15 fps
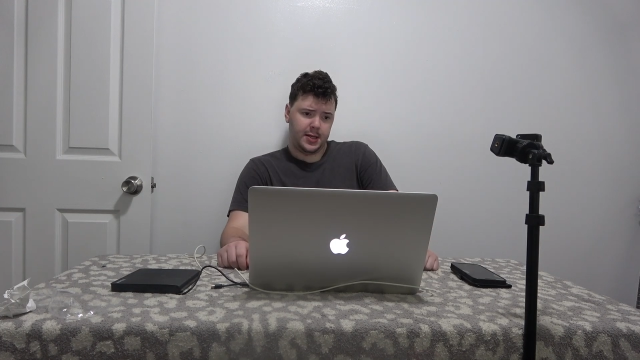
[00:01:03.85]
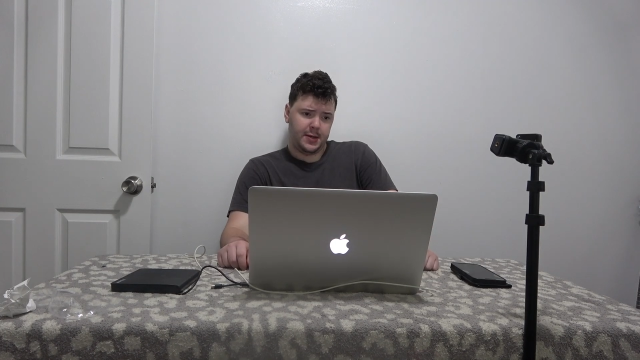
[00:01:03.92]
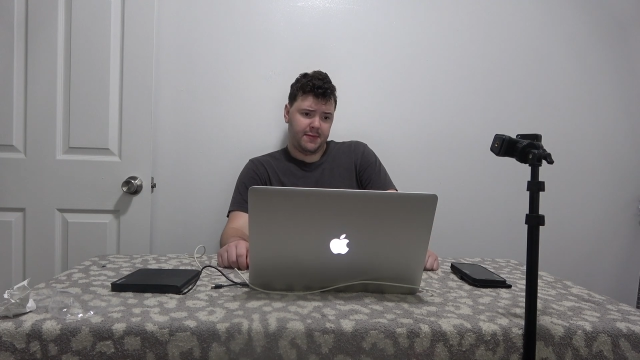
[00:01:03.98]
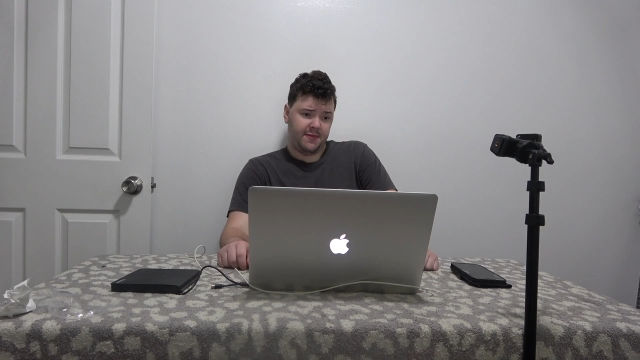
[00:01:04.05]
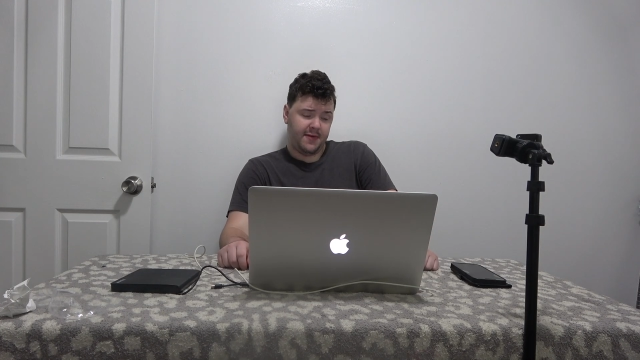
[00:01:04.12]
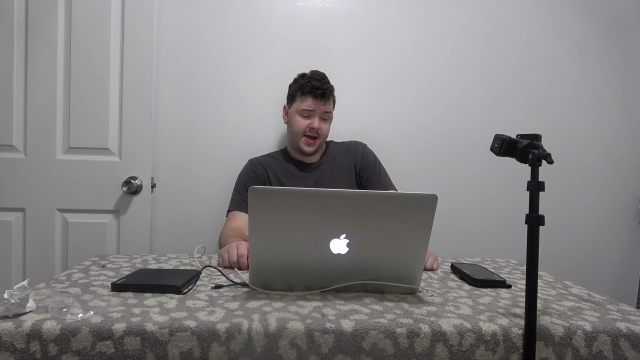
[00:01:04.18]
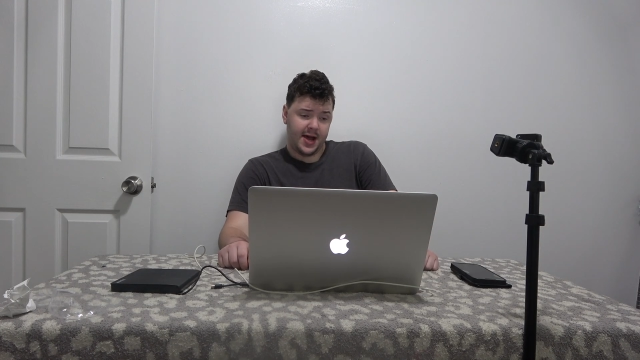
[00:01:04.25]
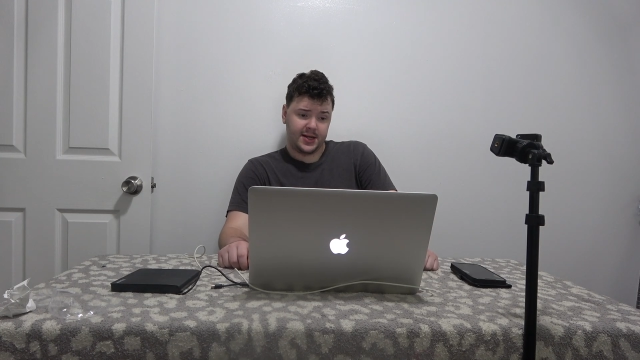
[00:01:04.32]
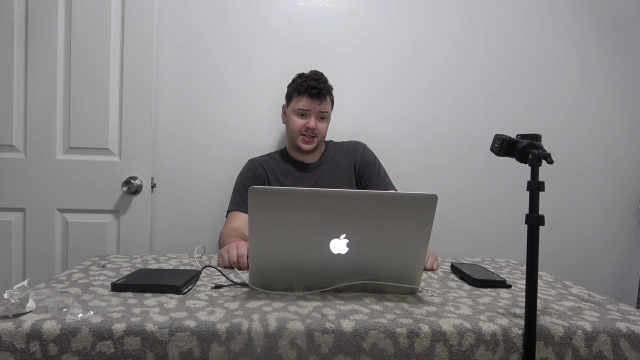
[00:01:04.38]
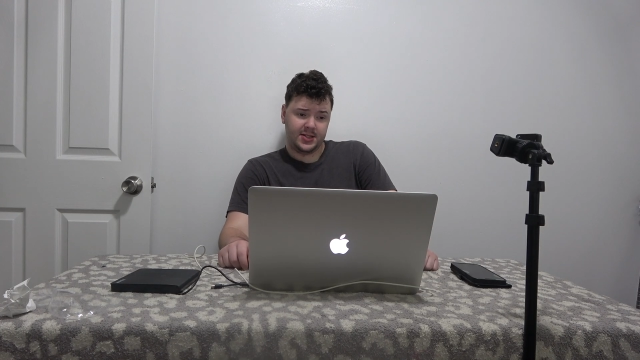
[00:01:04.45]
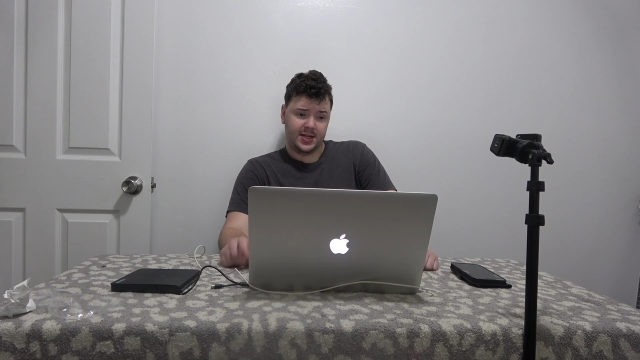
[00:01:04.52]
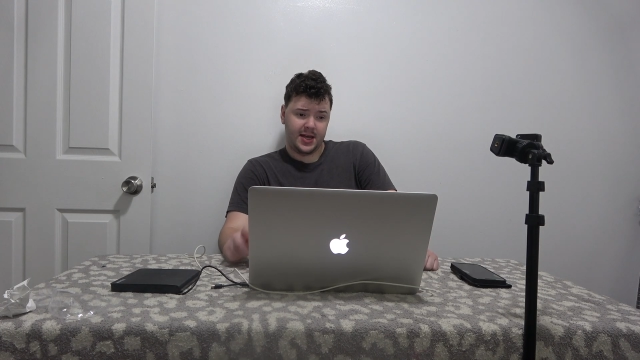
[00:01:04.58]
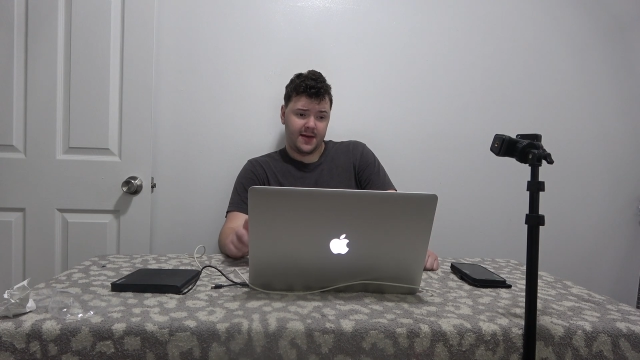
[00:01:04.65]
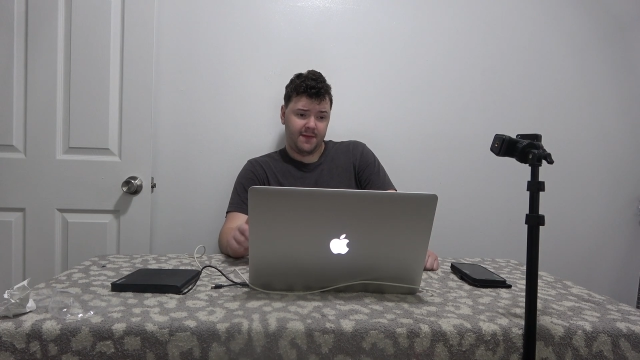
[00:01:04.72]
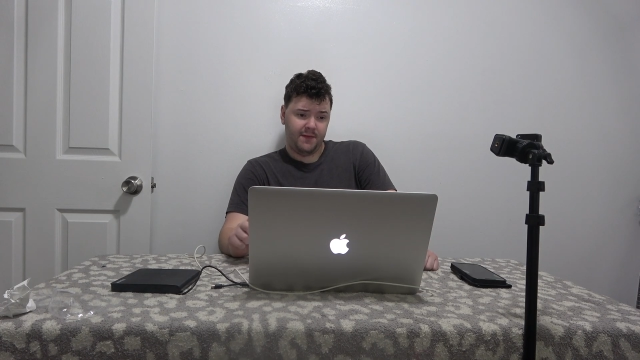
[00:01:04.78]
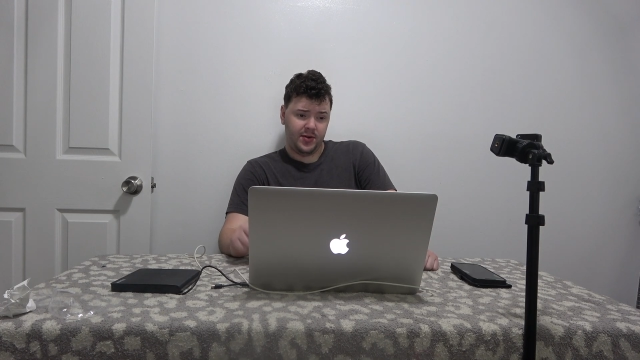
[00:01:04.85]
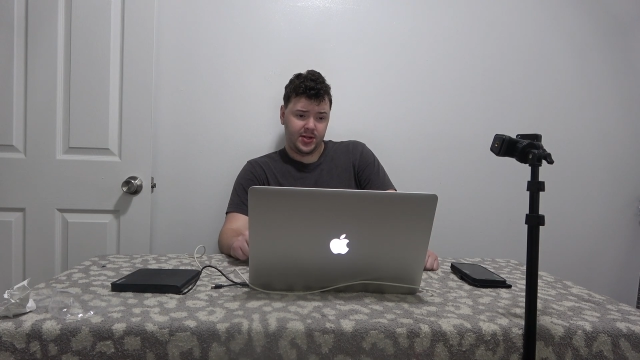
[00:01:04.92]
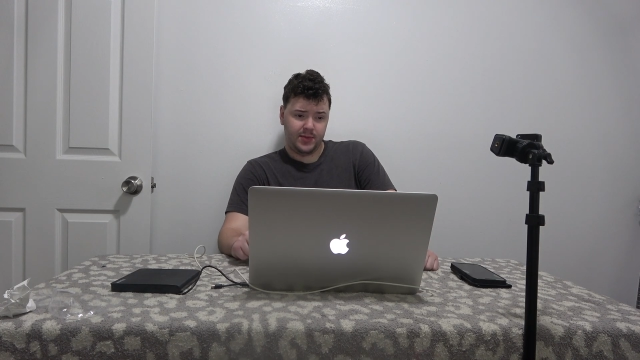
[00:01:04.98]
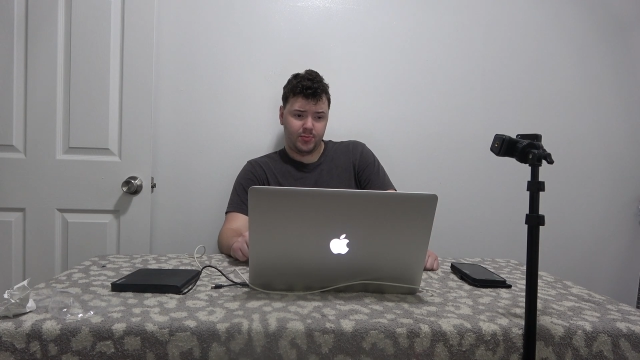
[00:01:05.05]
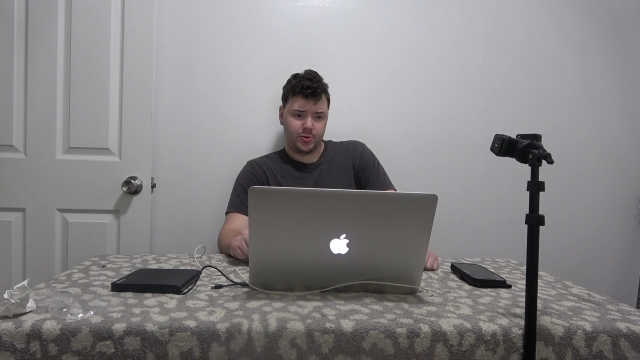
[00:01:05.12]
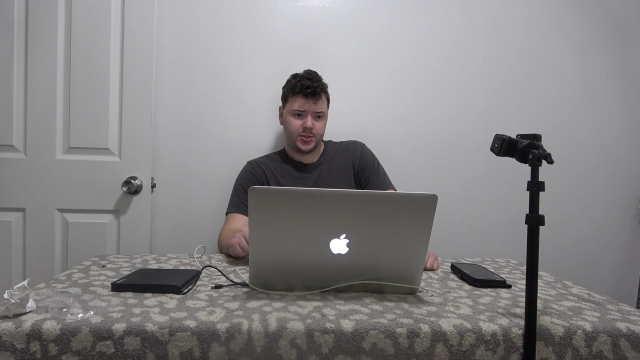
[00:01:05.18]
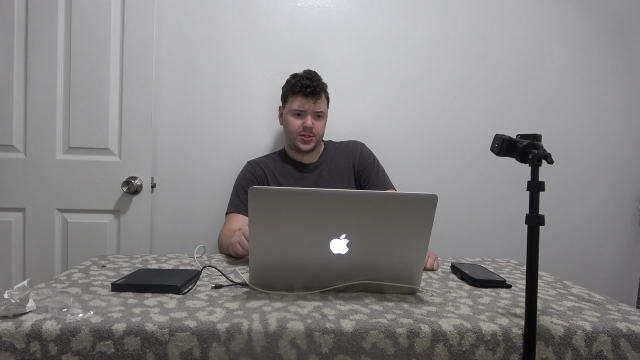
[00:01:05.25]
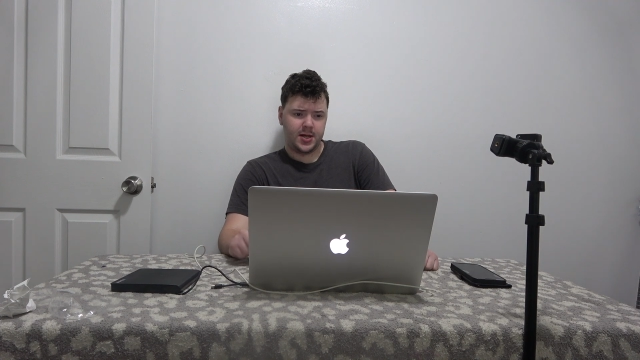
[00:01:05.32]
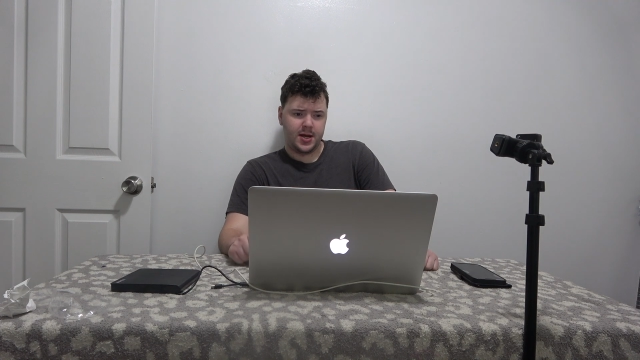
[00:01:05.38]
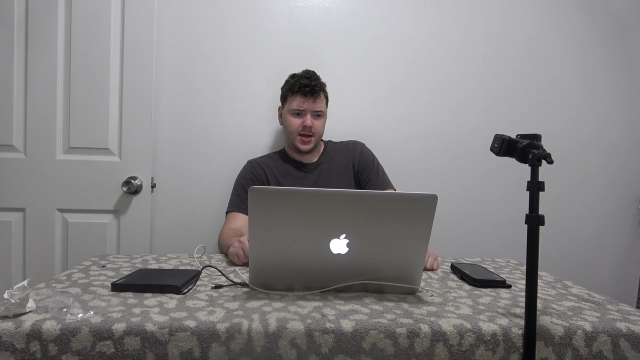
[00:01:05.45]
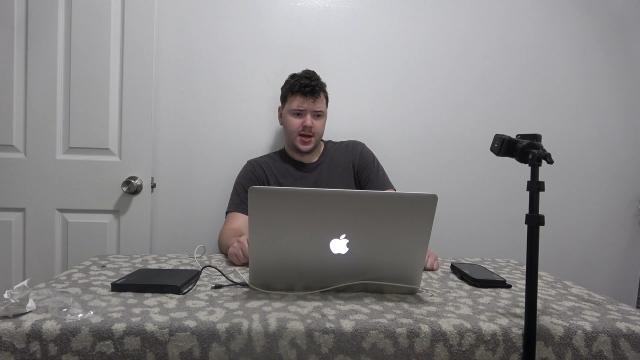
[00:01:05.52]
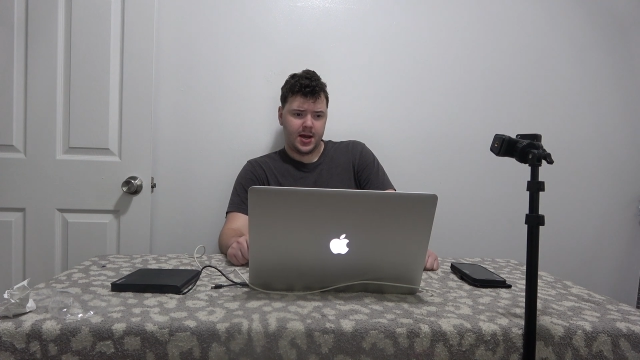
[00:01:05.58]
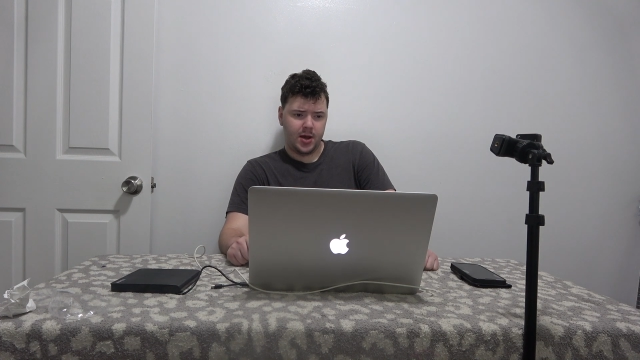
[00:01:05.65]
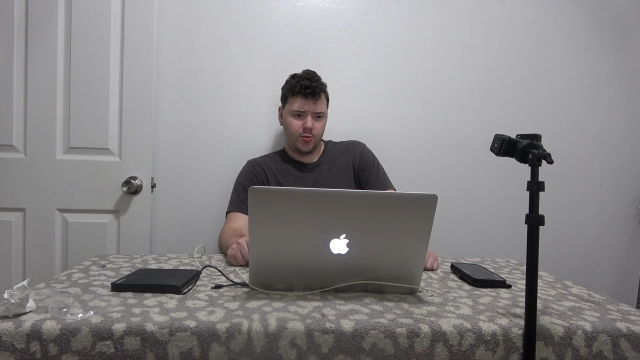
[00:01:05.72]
In fact, at fifty percent,